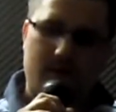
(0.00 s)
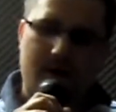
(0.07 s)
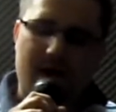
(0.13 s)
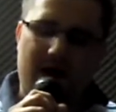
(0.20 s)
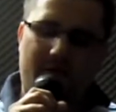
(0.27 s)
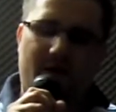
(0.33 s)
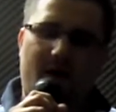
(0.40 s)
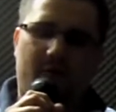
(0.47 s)

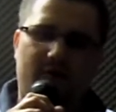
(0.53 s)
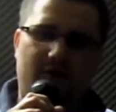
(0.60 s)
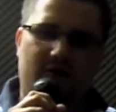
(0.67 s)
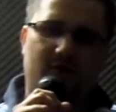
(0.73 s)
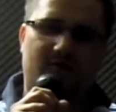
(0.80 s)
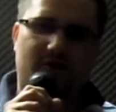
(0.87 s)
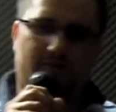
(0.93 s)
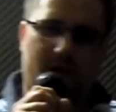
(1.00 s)
How about we
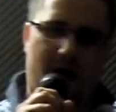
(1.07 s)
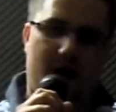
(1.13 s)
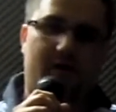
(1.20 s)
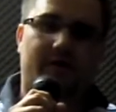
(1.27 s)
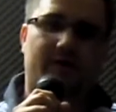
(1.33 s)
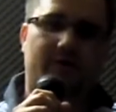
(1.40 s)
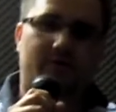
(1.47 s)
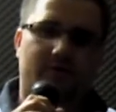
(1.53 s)
use some
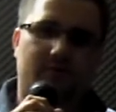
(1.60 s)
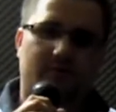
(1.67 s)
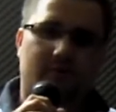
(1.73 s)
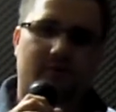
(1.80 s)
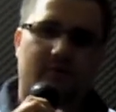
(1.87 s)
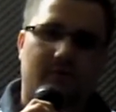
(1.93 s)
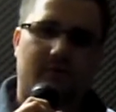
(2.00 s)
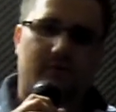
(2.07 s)
knowledge
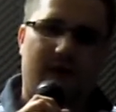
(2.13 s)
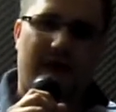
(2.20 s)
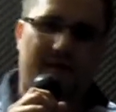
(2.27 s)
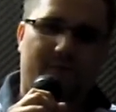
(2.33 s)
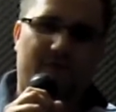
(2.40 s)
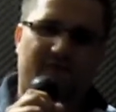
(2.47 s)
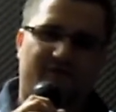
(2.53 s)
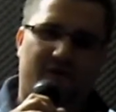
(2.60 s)
and
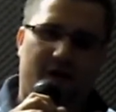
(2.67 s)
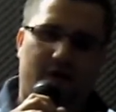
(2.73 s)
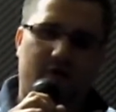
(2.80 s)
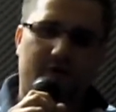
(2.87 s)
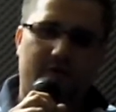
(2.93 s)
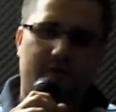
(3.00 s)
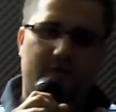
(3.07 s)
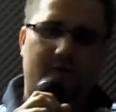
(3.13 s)
we
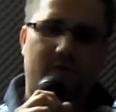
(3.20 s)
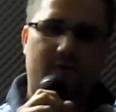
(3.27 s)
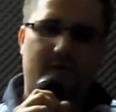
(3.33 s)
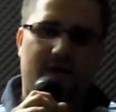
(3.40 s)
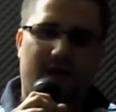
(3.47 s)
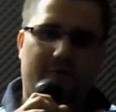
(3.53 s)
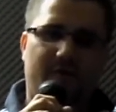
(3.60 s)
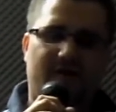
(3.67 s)
vote
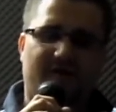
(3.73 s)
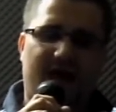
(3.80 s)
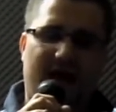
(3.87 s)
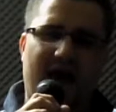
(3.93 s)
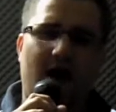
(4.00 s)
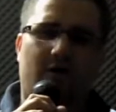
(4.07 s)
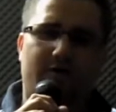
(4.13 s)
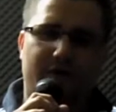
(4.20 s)
and we say
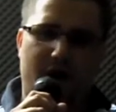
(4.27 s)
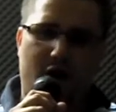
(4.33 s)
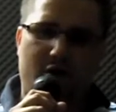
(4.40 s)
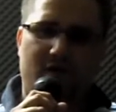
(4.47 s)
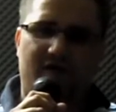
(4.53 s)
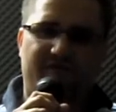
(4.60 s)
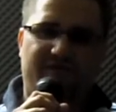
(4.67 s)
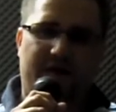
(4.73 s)
hell no to
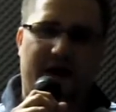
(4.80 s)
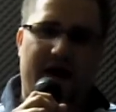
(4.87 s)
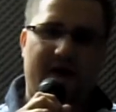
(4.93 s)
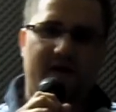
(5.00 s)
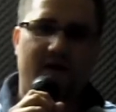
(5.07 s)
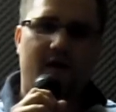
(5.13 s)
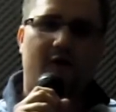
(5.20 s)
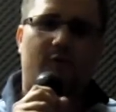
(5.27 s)
the Fed.